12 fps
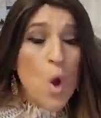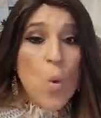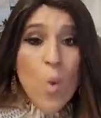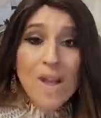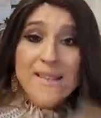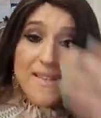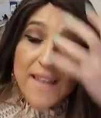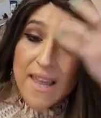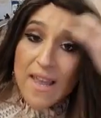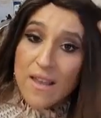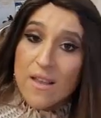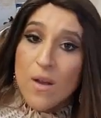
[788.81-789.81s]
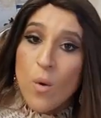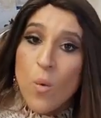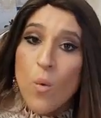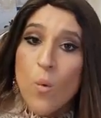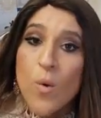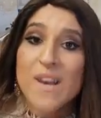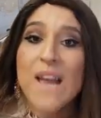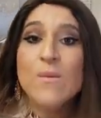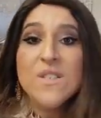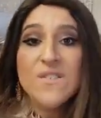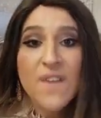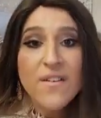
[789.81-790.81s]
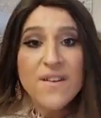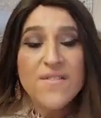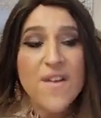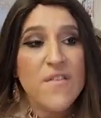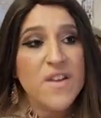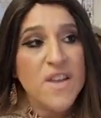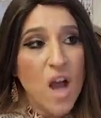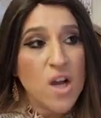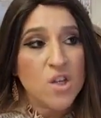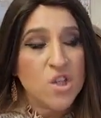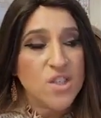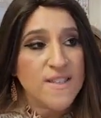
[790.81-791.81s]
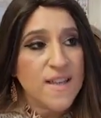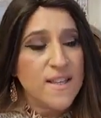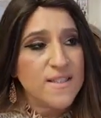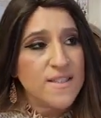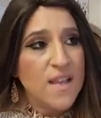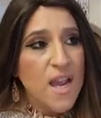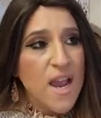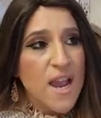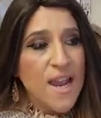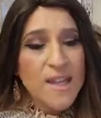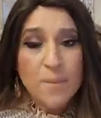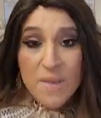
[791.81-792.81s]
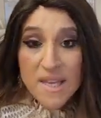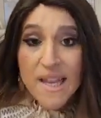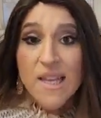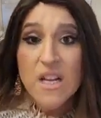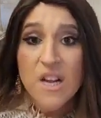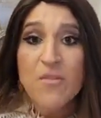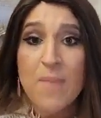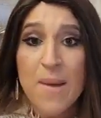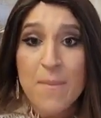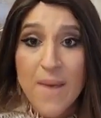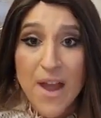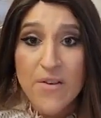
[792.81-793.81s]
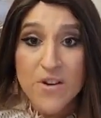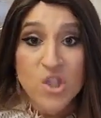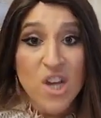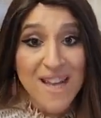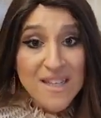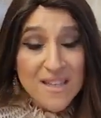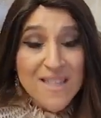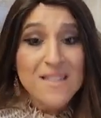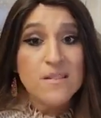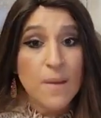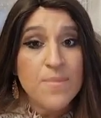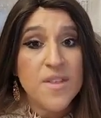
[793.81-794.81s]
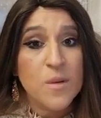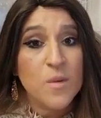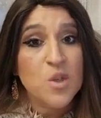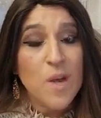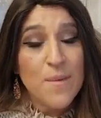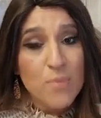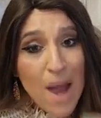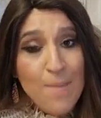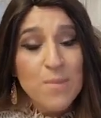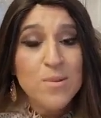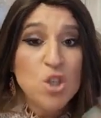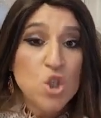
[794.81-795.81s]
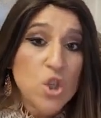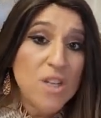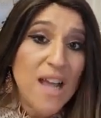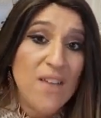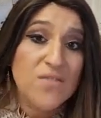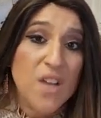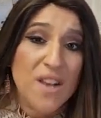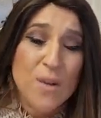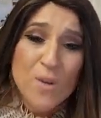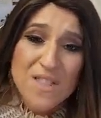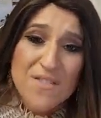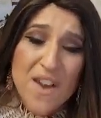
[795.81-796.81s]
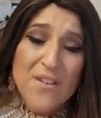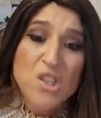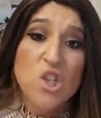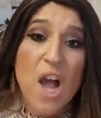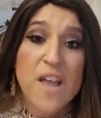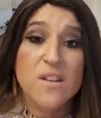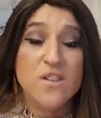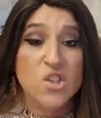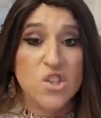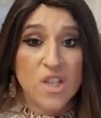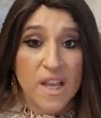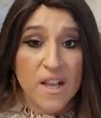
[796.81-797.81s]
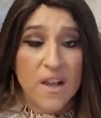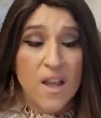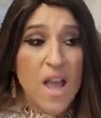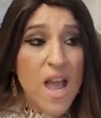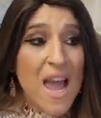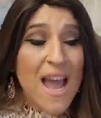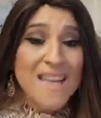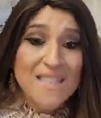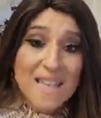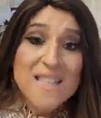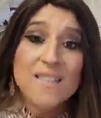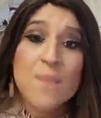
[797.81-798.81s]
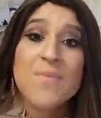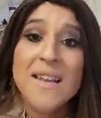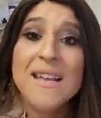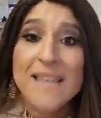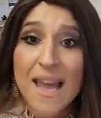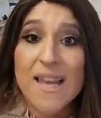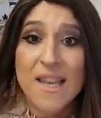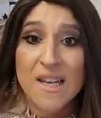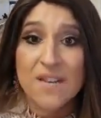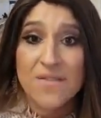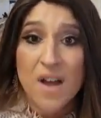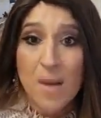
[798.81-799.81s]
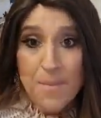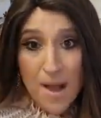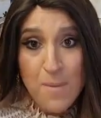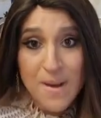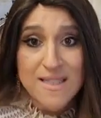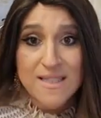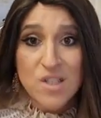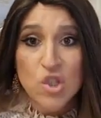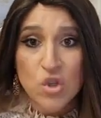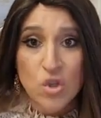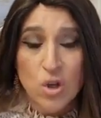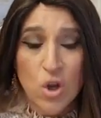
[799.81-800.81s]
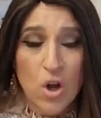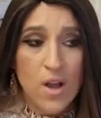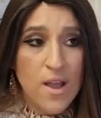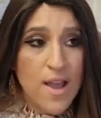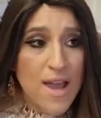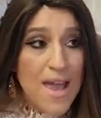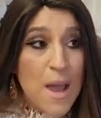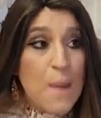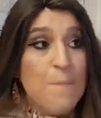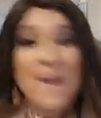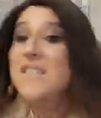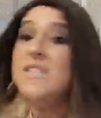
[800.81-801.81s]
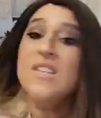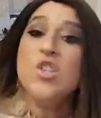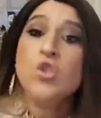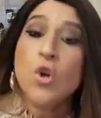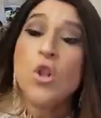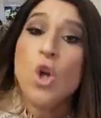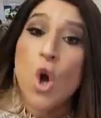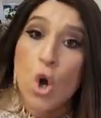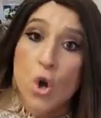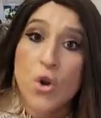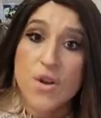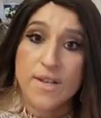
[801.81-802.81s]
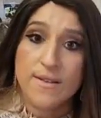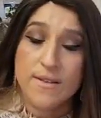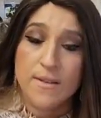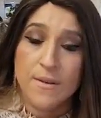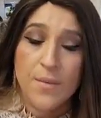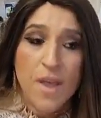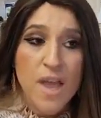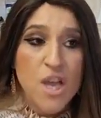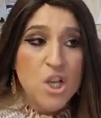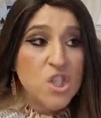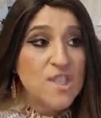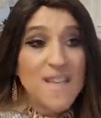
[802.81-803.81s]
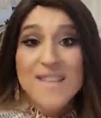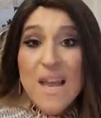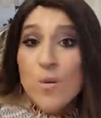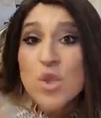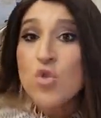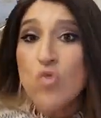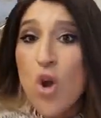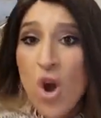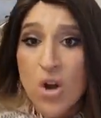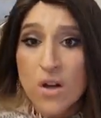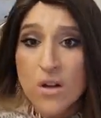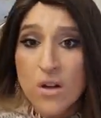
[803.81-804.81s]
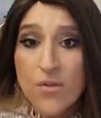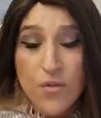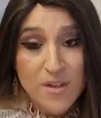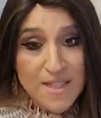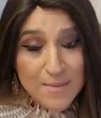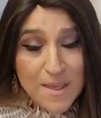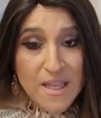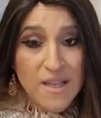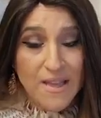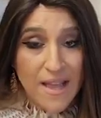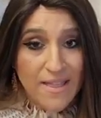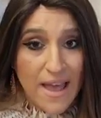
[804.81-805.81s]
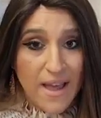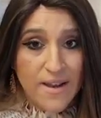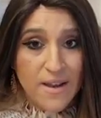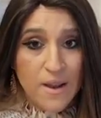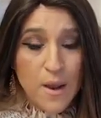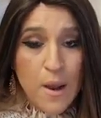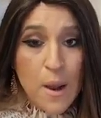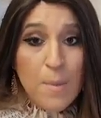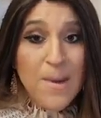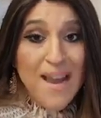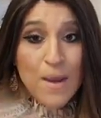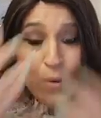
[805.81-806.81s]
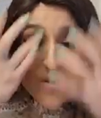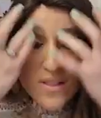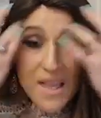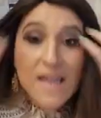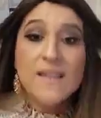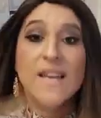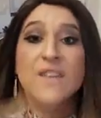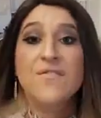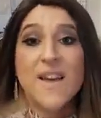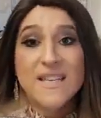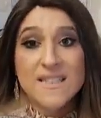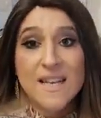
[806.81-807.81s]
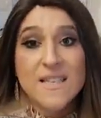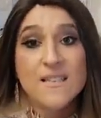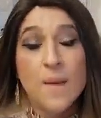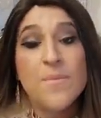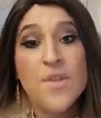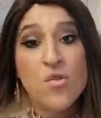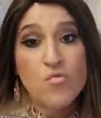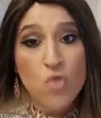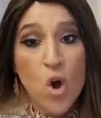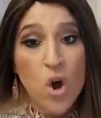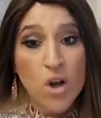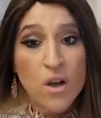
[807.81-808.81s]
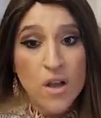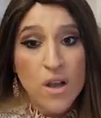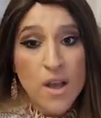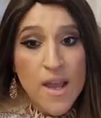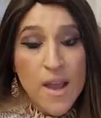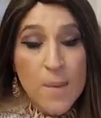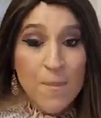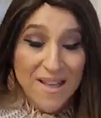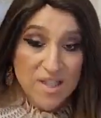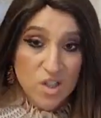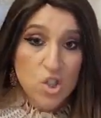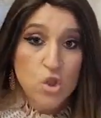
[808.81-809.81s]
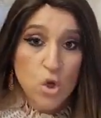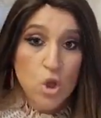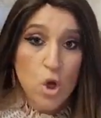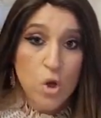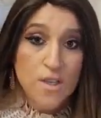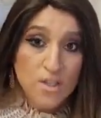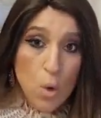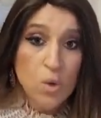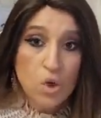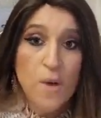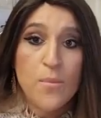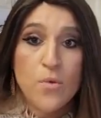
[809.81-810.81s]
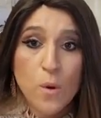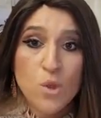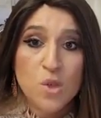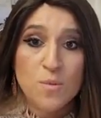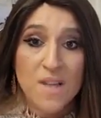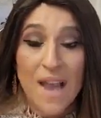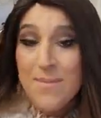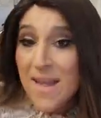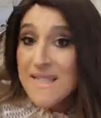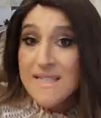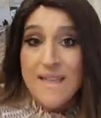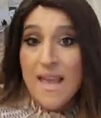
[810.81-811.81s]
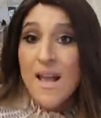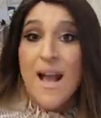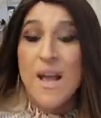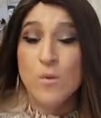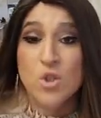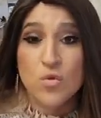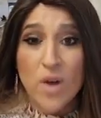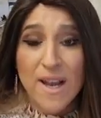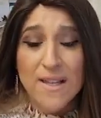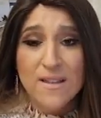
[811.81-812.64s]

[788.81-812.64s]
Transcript: One day, when I was very, very young, she says, in the beginning of my marriage, I did something which I probably shouldn't have done. It was a very childish thing. I said something negative about my sister-in-law. My sister-in-law heard it. She says I was wrong for speaking like that. But I would think that if I said something wrong, my sister-in-law is going to approach me. I'm not saying I was right.